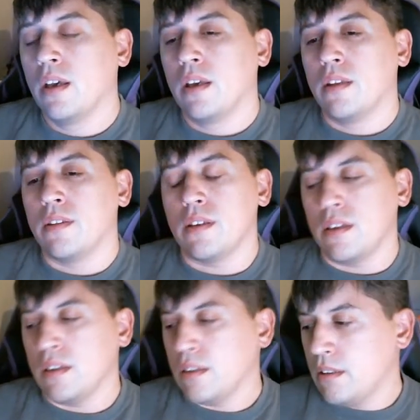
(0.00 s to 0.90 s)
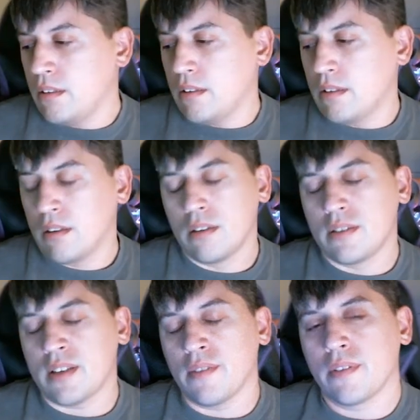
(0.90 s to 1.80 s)
the
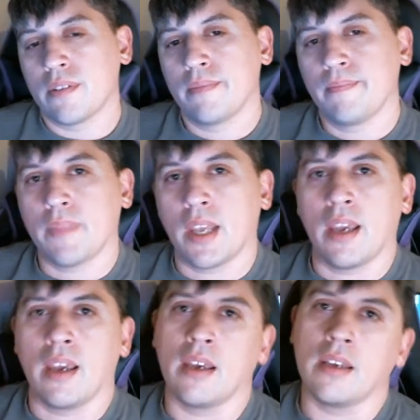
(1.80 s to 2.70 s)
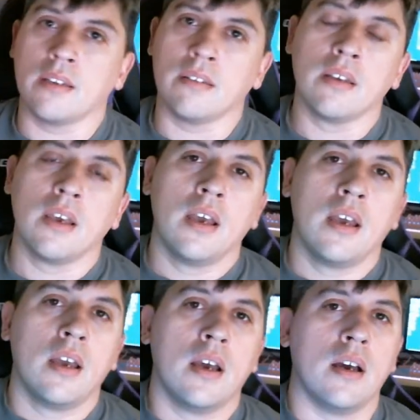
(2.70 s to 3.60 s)
10th, and
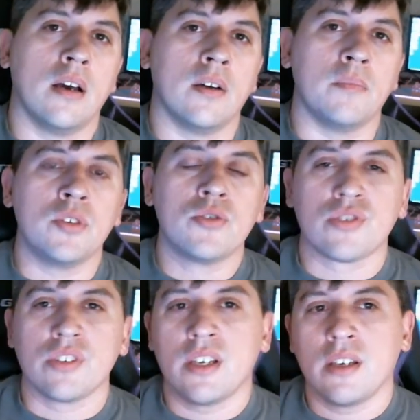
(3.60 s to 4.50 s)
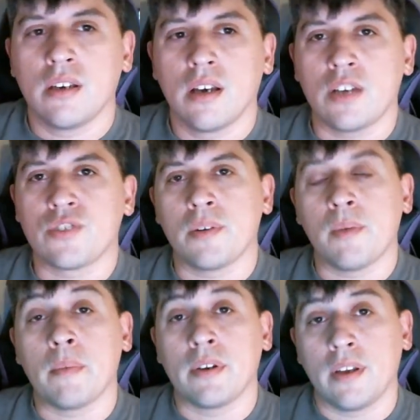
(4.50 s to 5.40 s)
usually I stream
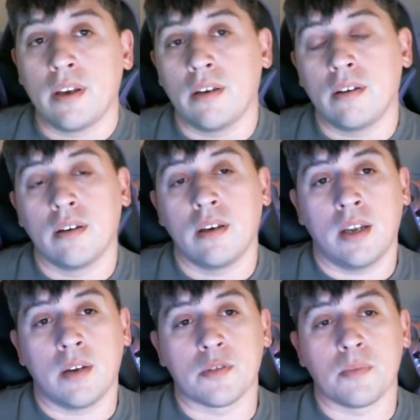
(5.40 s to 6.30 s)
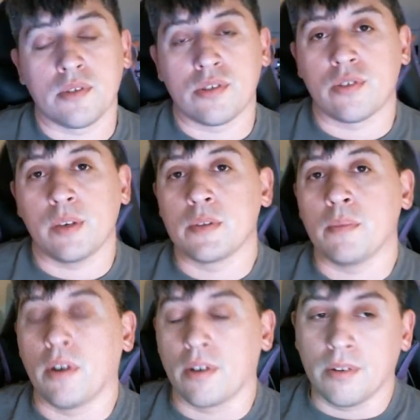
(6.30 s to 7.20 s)
on Monday, and I was supposed to stream
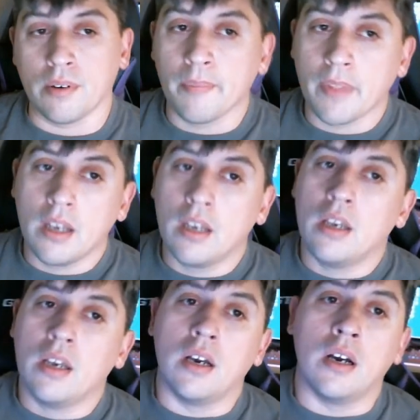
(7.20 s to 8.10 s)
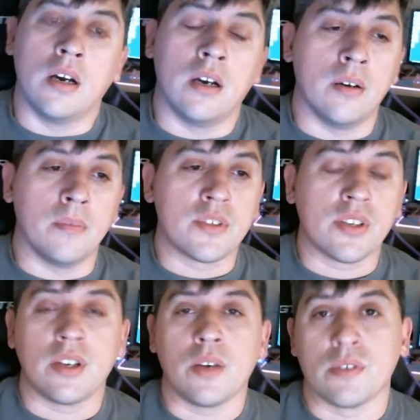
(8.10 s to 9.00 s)
tomorrow.
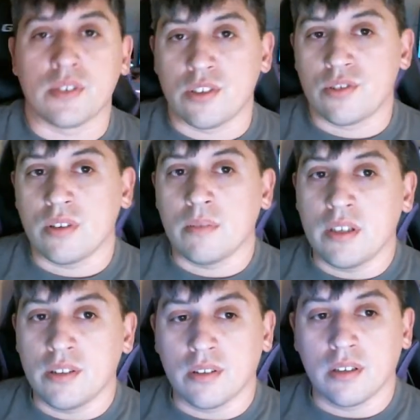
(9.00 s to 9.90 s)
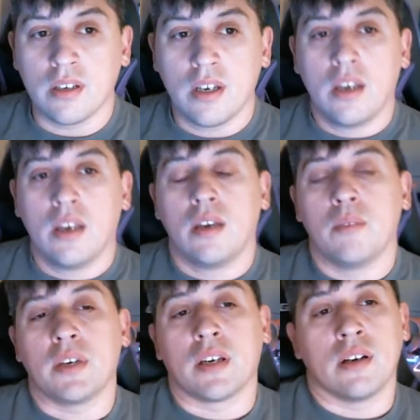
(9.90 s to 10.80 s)
Sunday wasn't a stream either
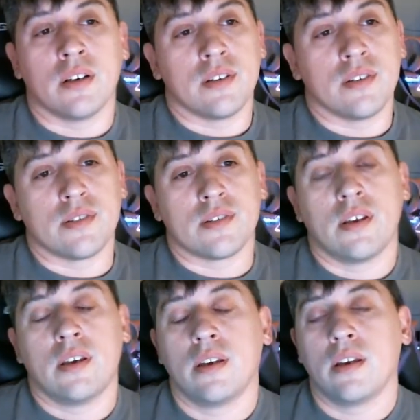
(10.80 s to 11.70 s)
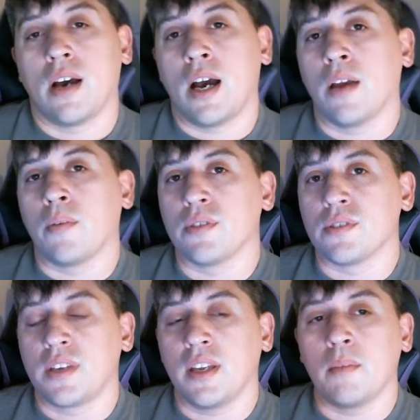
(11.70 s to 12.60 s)
because I was
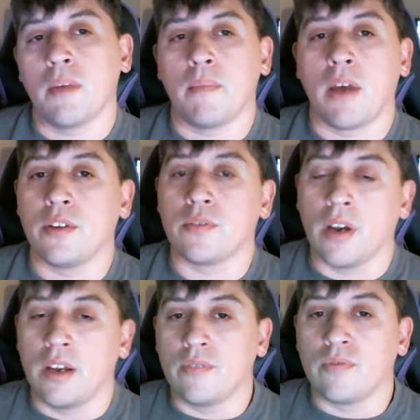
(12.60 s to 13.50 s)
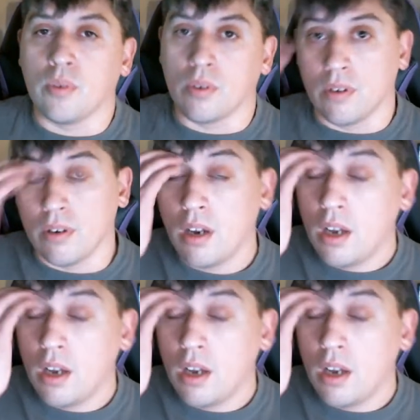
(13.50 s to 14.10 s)
getting my mind right for